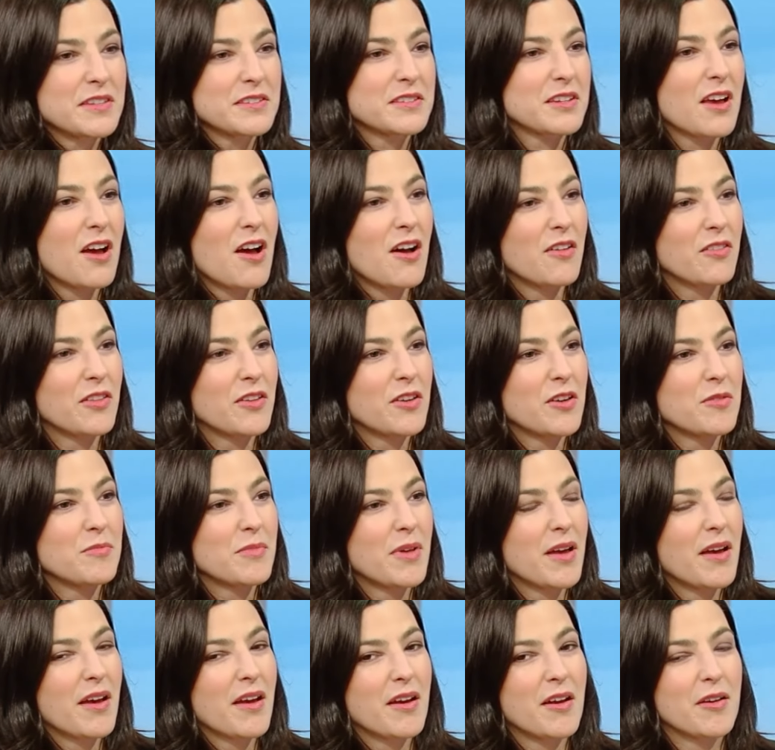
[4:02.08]
this column
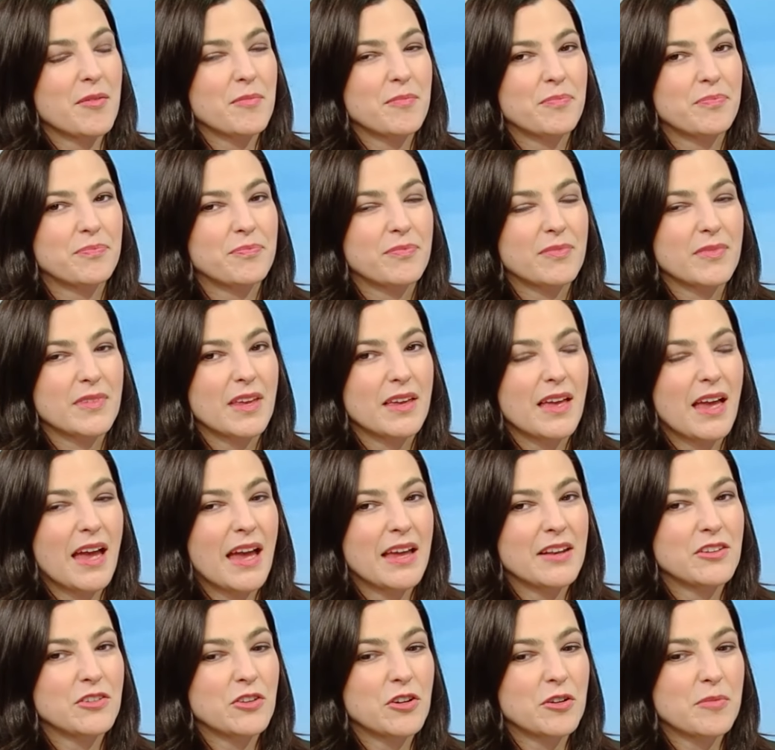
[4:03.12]
um,
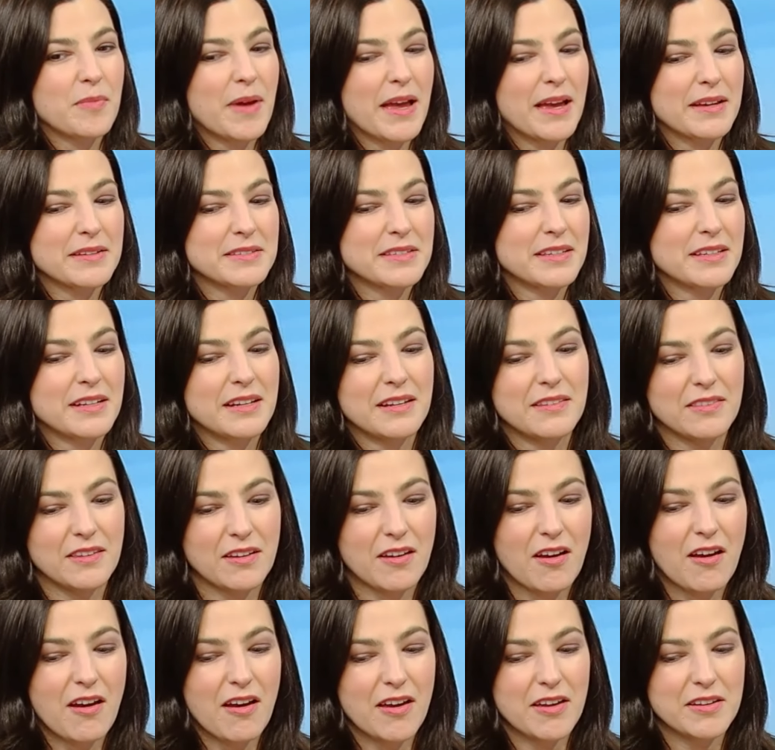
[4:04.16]
at New York Magazine and The
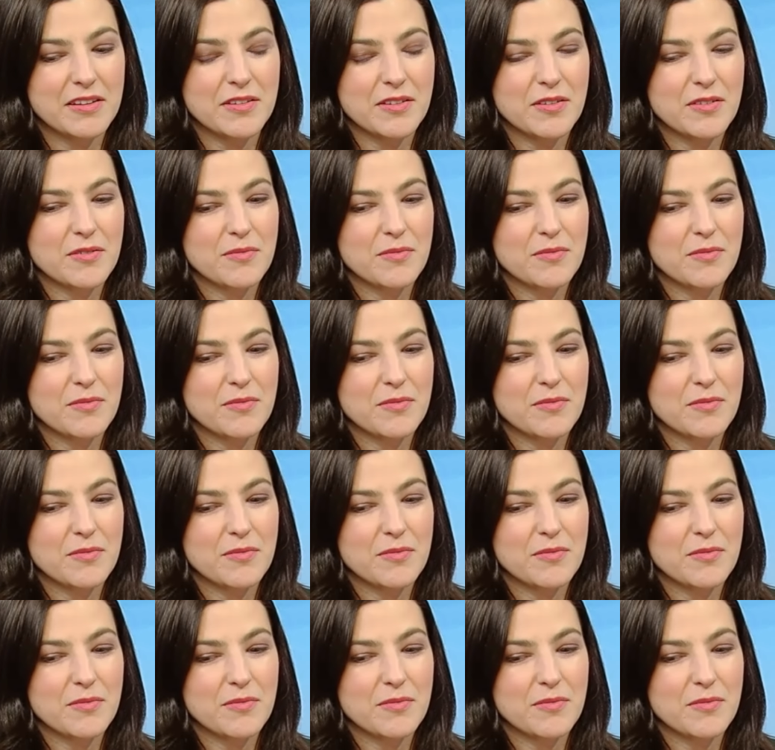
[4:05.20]
Cut,